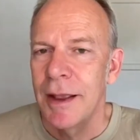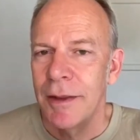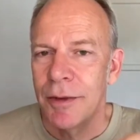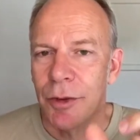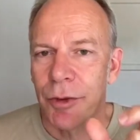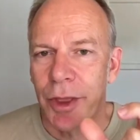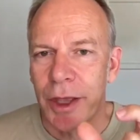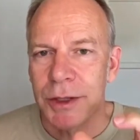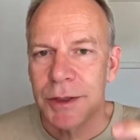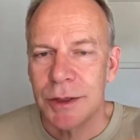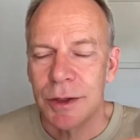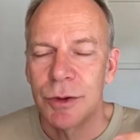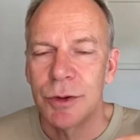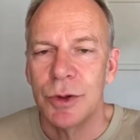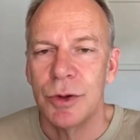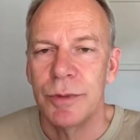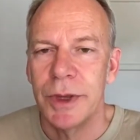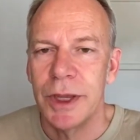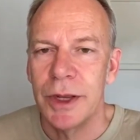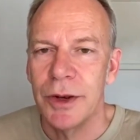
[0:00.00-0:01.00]
that
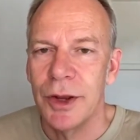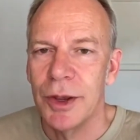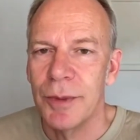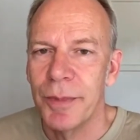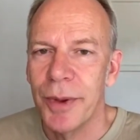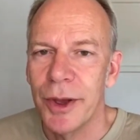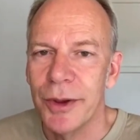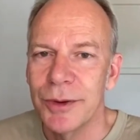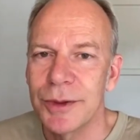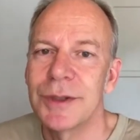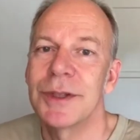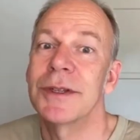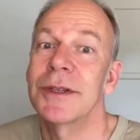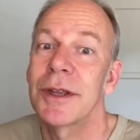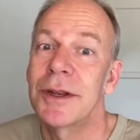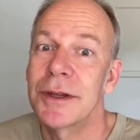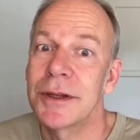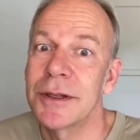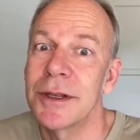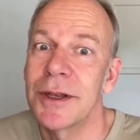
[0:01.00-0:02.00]
social media post is
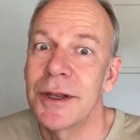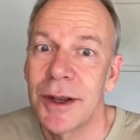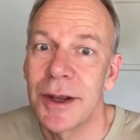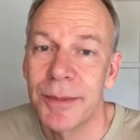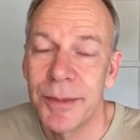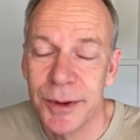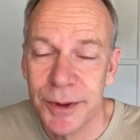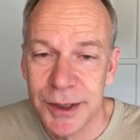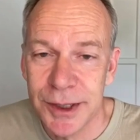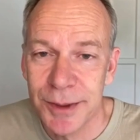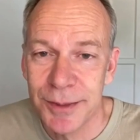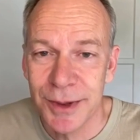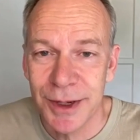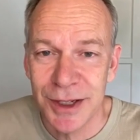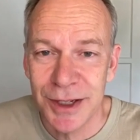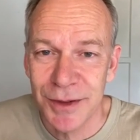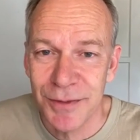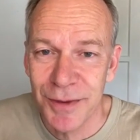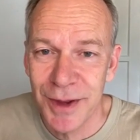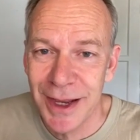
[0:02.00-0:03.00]
going to turn up on
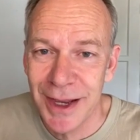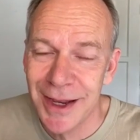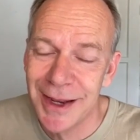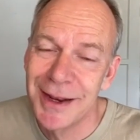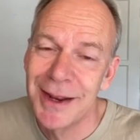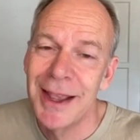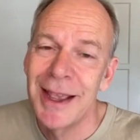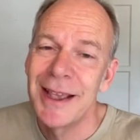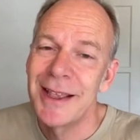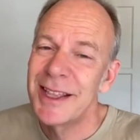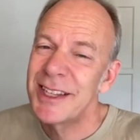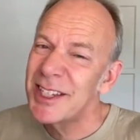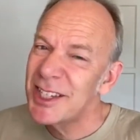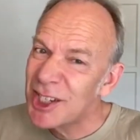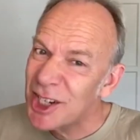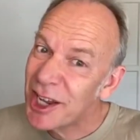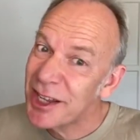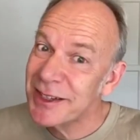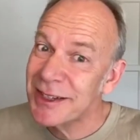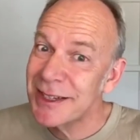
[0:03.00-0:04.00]
somebody's feed. There's a
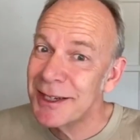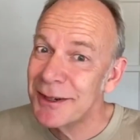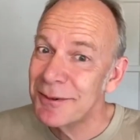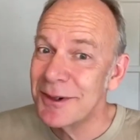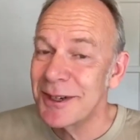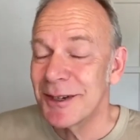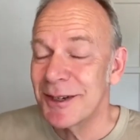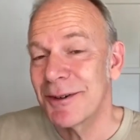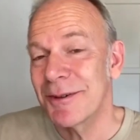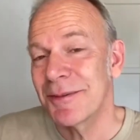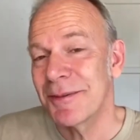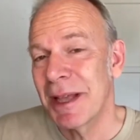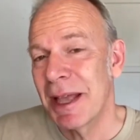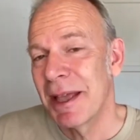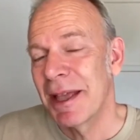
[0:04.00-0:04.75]
chance it will.